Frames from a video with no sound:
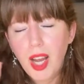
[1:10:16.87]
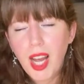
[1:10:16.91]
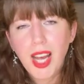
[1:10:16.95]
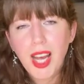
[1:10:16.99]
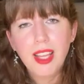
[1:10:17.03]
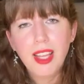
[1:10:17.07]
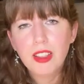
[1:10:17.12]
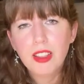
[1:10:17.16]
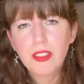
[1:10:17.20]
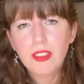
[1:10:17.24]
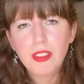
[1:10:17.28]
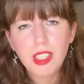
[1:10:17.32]

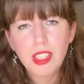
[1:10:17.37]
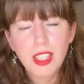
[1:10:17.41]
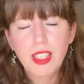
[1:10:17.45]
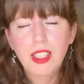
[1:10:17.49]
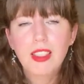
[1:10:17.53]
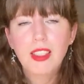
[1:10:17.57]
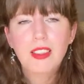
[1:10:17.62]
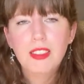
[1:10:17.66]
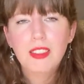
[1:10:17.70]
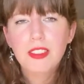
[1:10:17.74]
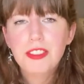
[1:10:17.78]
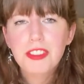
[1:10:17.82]
in the
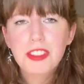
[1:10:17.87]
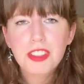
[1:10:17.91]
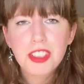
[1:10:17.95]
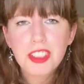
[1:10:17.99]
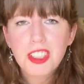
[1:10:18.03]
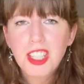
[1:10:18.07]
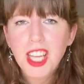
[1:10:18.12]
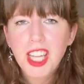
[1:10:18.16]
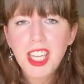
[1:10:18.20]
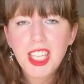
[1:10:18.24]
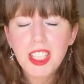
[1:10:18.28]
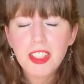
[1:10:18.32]
ring for
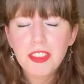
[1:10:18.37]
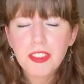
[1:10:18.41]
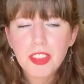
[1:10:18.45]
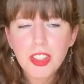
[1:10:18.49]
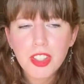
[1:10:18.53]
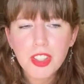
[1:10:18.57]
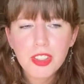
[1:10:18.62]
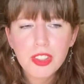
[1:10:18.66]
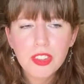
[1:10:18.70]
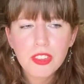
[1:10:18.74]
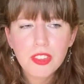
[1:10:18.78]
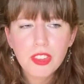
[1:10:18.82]
any of
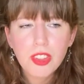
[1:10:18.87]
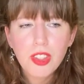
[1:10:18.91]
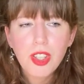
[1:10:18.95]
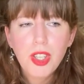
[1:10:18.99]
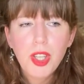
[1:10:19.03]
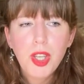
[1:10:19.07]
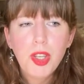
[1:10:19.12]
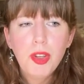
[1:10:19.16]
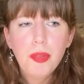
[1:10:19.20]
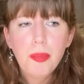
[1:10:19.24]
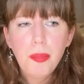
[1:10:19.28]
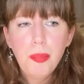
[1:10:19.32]
those,
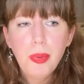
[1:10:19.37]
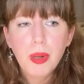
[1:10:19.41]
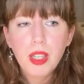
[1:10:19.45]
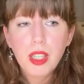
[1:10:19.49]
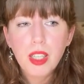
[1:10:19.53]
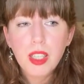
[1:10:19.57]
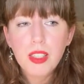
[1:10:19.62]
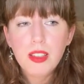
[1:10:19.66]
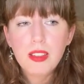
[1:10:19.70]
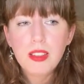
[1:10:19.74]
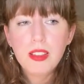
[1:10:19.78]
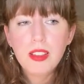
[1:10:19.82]

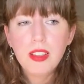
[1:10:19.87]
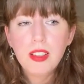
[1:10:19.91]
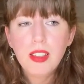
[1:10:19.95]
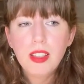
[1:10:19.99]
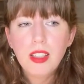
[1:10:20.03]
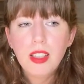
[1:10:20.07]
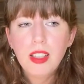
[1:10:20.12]
but